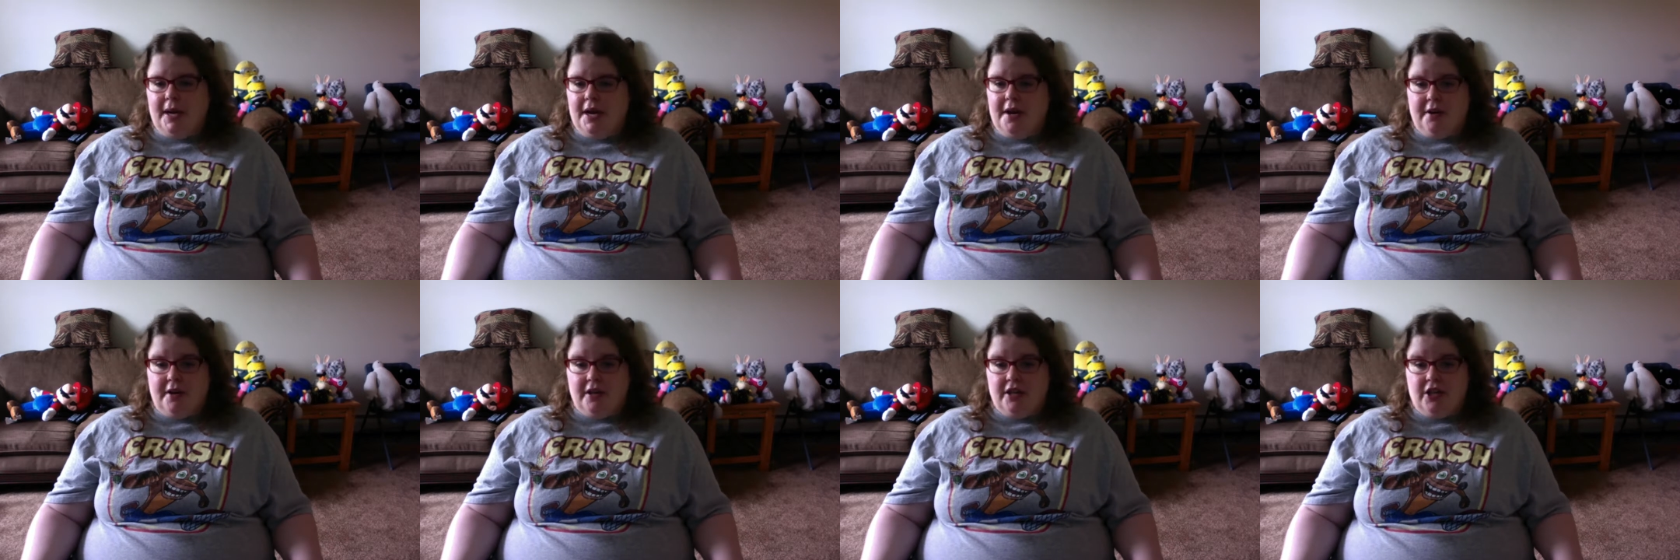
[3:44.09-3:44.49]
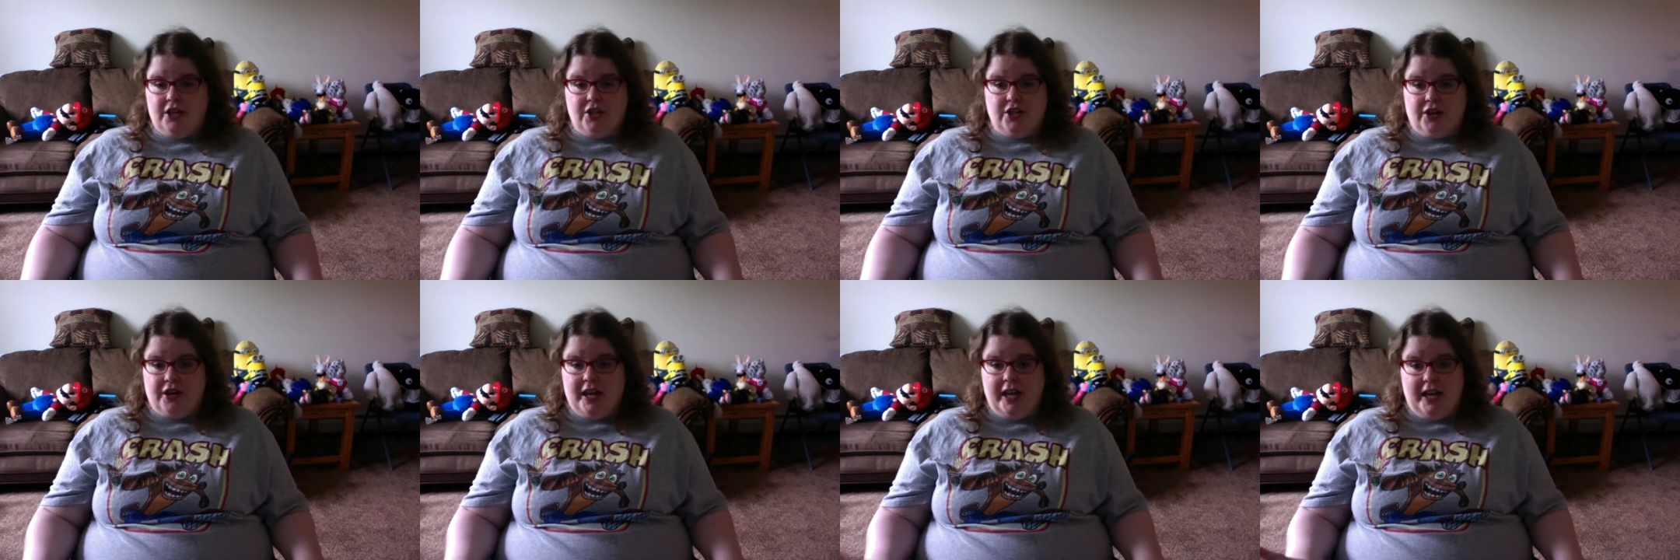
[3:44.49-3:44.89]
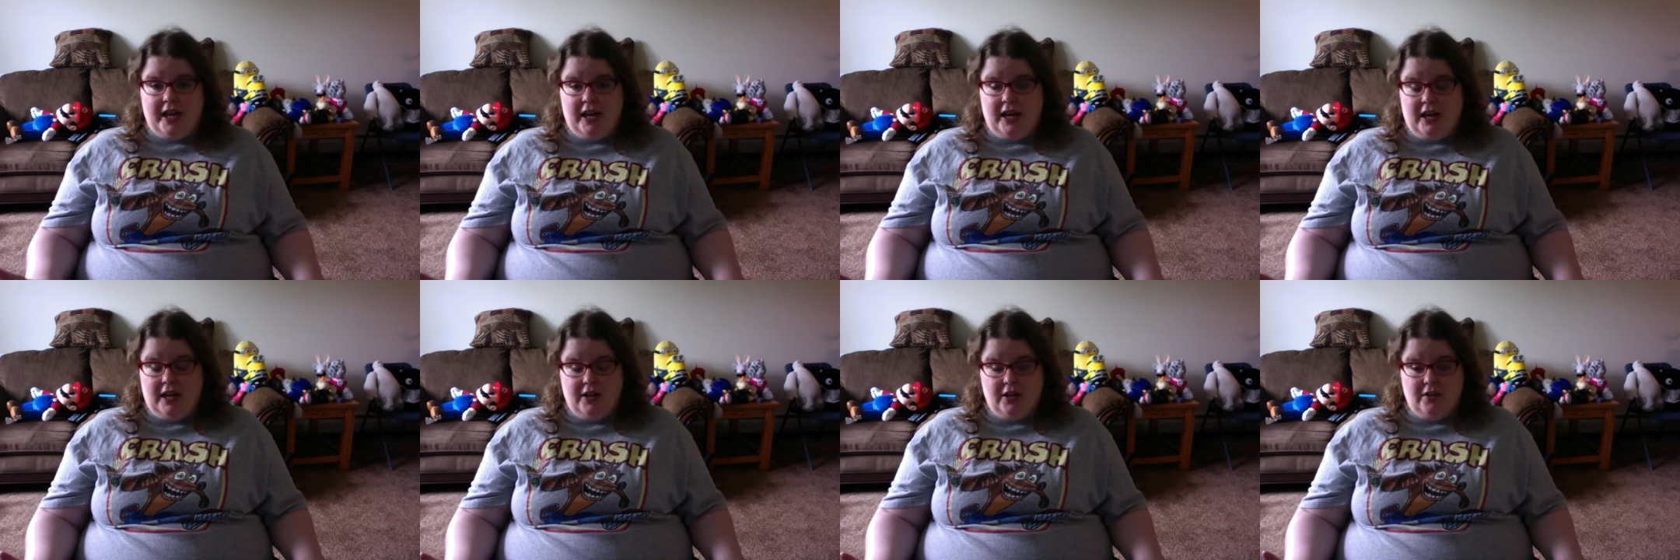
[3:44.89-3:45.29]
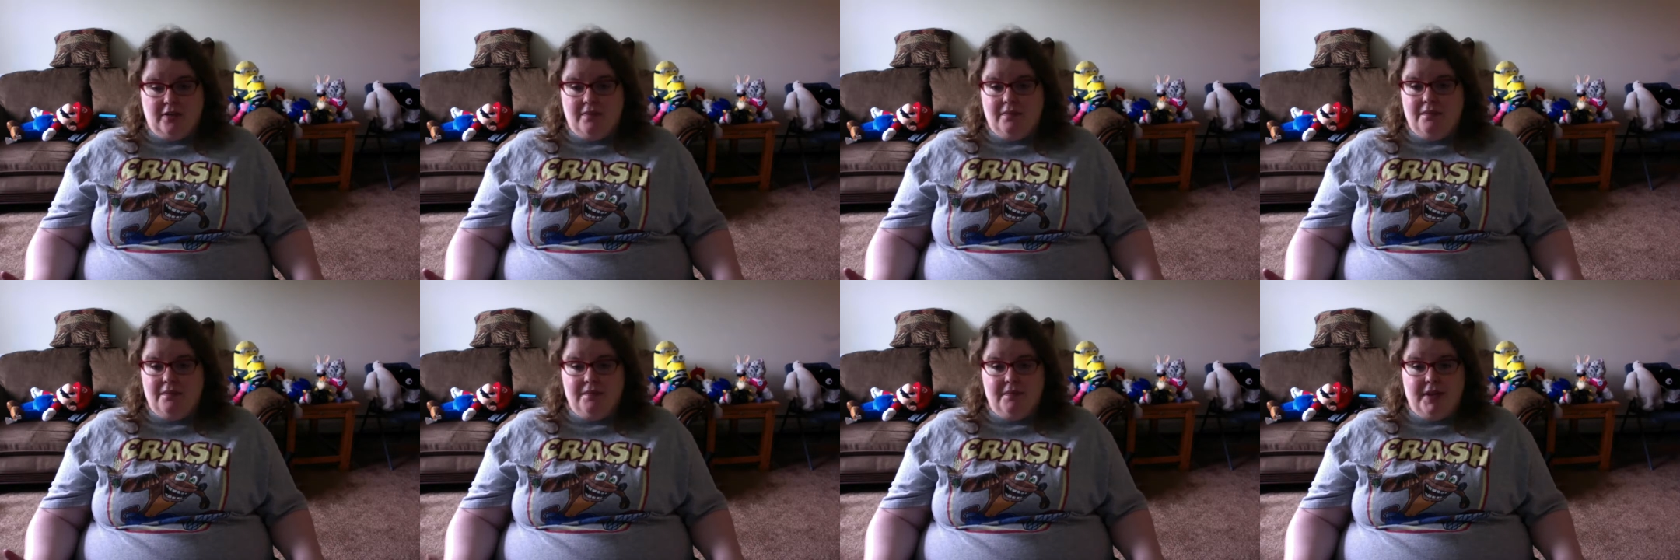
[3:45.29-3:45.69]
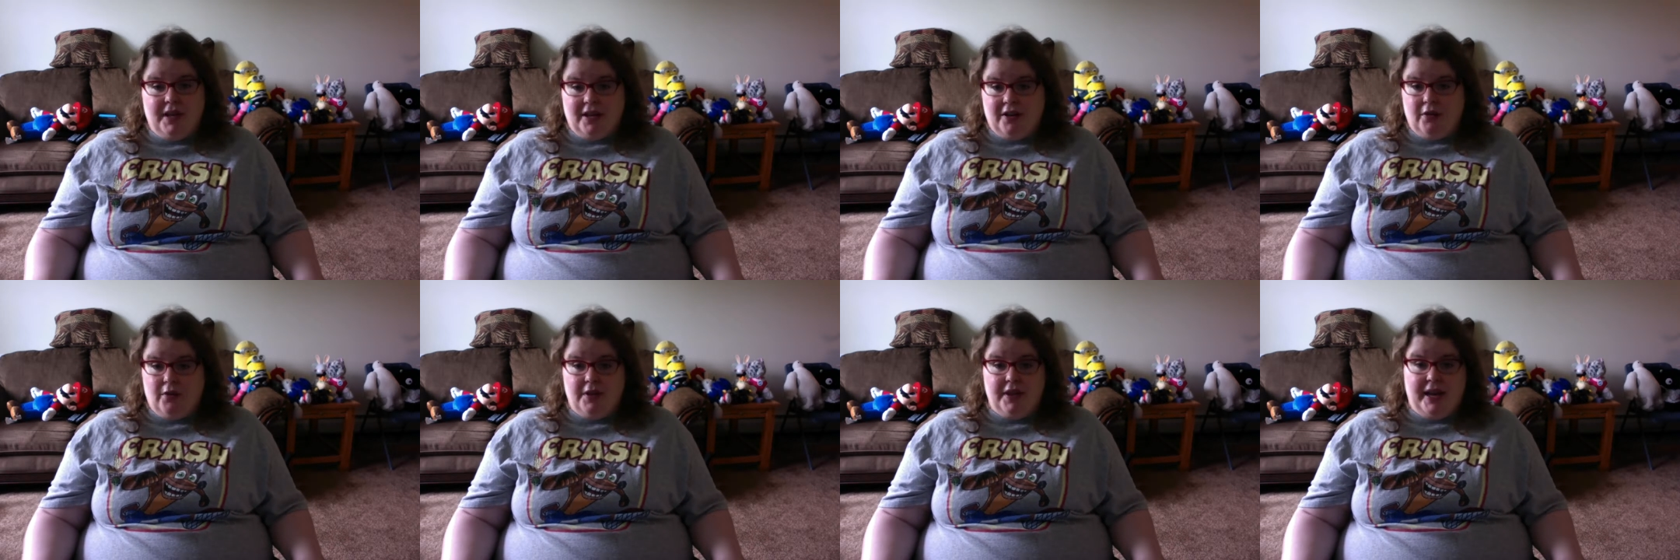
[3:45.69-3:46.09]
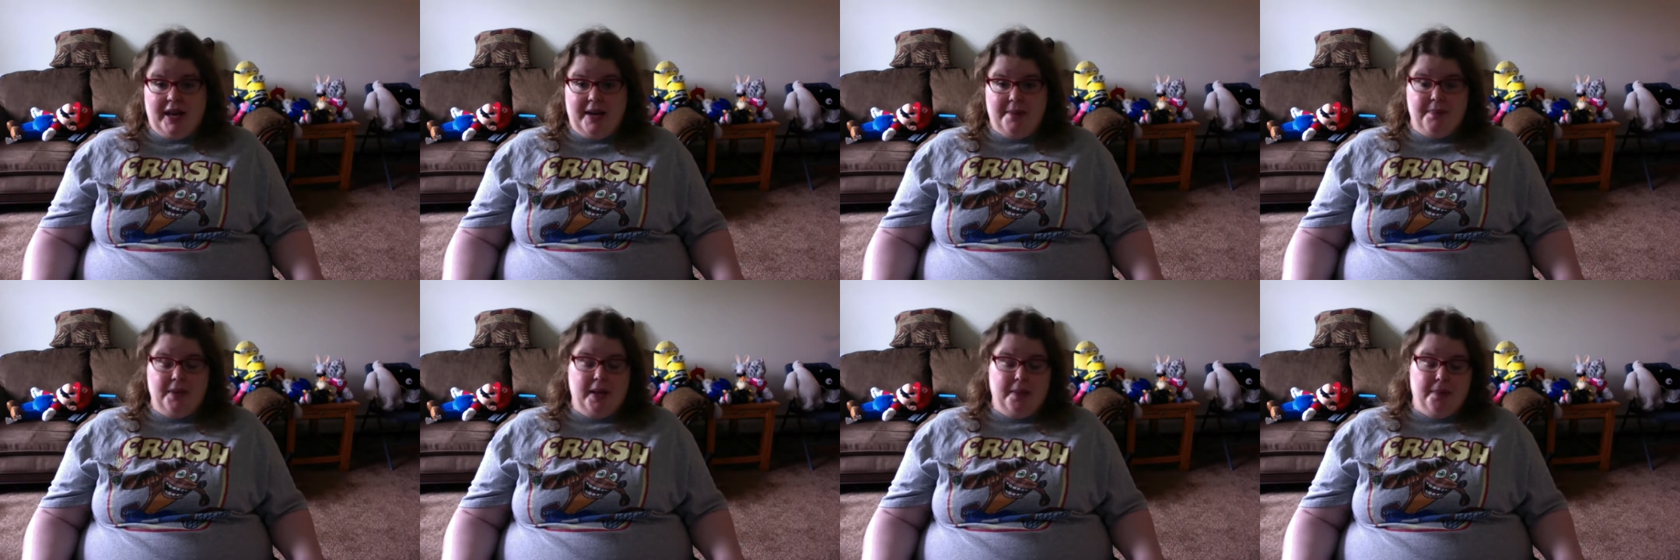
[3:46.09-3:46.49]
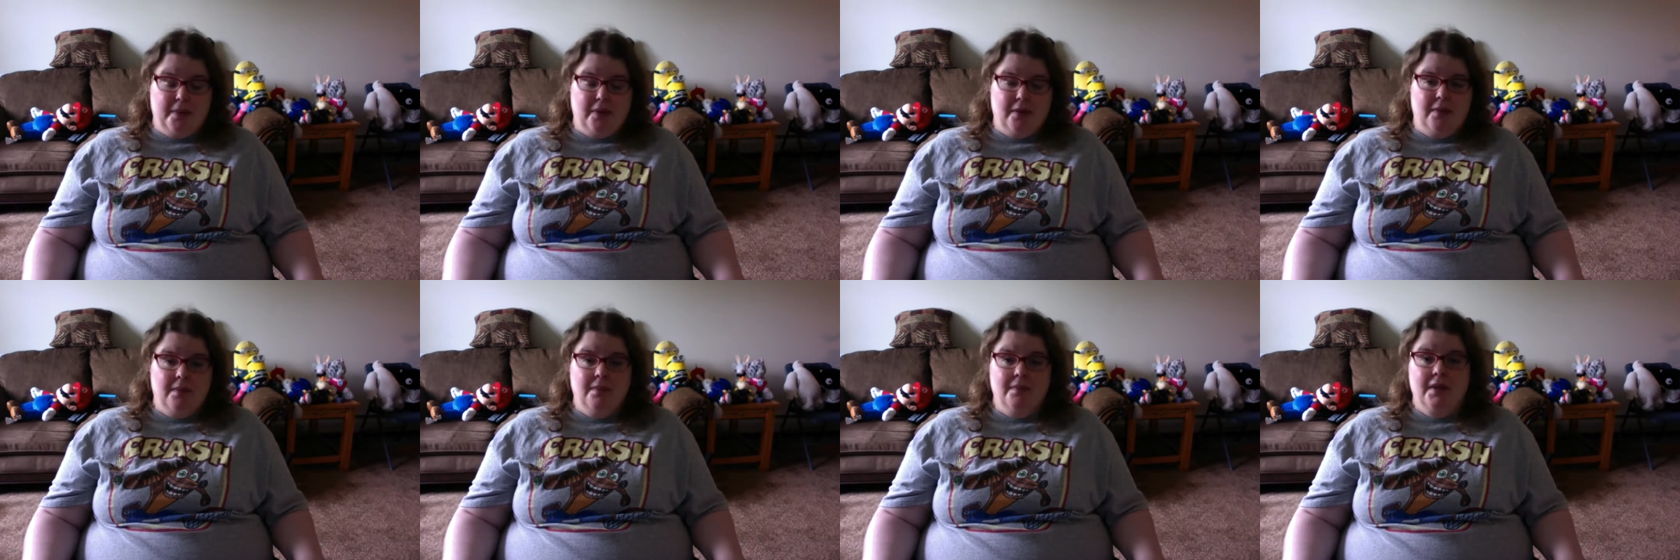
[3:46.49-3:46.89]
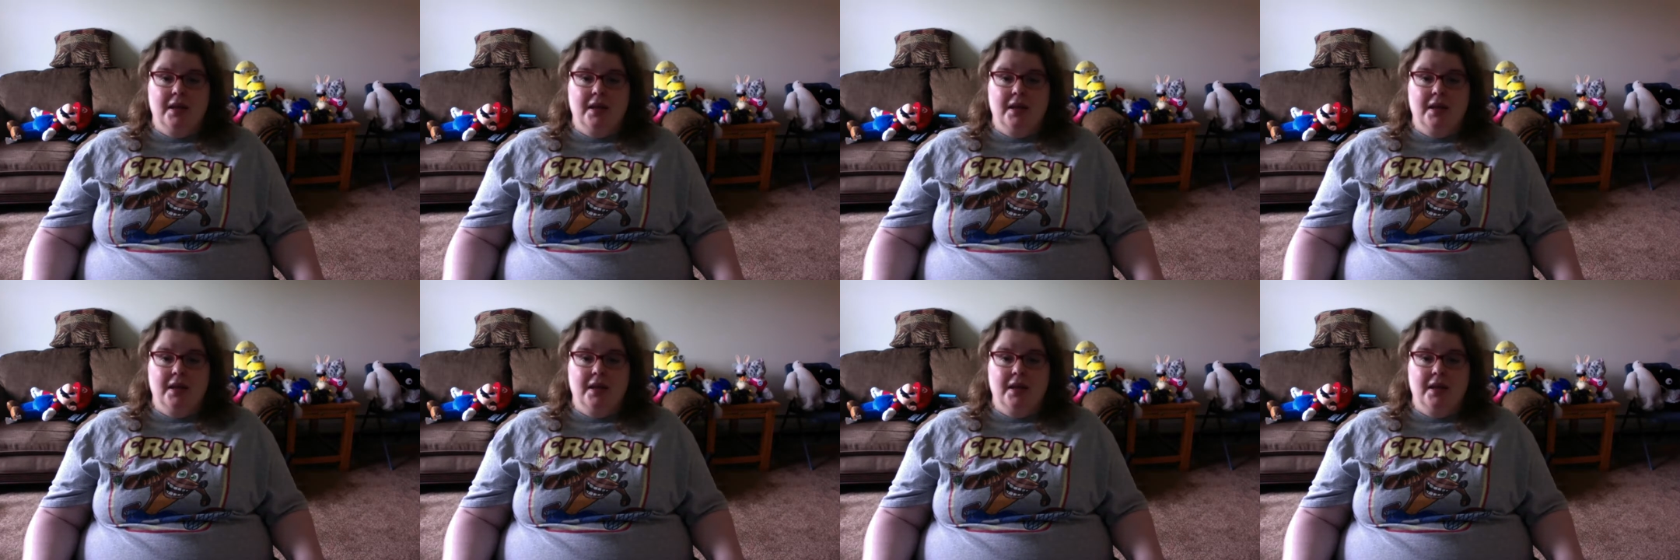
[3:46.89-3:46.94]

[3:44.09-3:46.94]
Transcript: air conditioner kicking on. Ignore that, people.